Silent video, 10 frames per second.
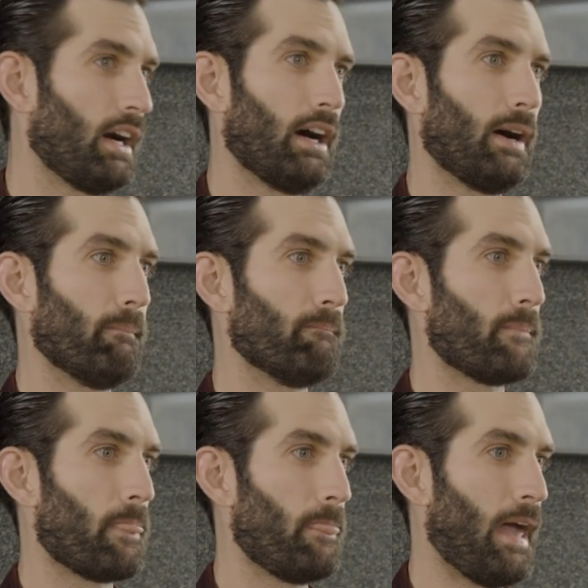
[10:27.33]

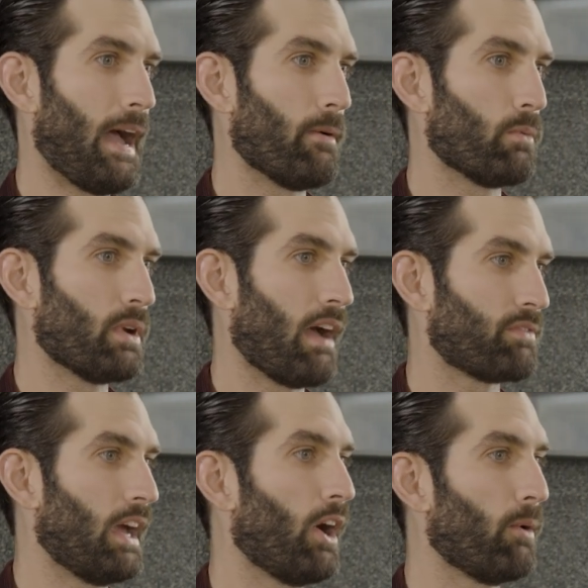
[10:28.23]
that we
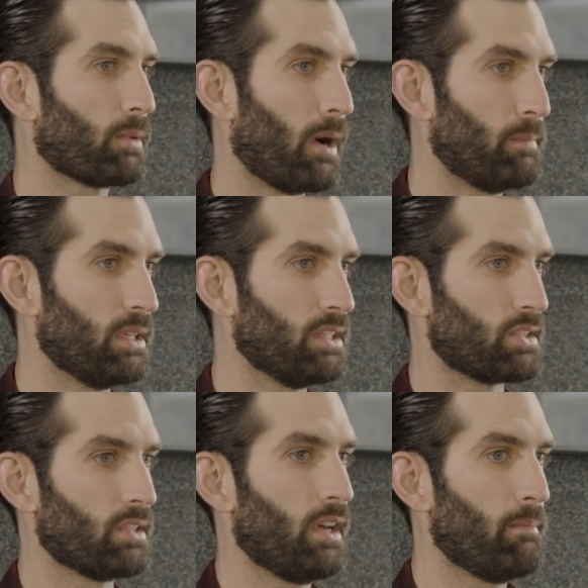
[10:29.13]
have to help companies